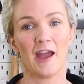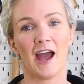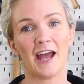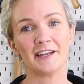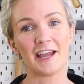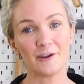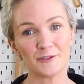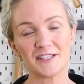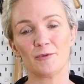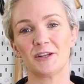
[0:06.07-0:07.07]
And I
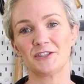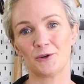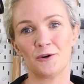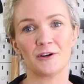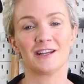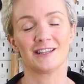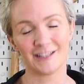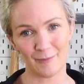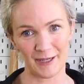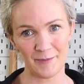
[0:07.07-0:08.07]
also want to talk a
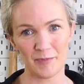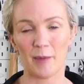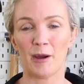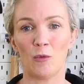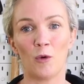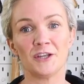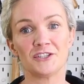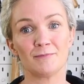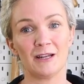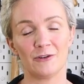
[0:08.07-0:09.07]
little bit about what you
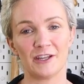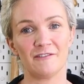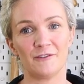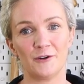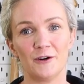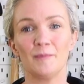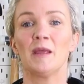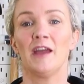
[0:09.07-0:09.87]
should be looking for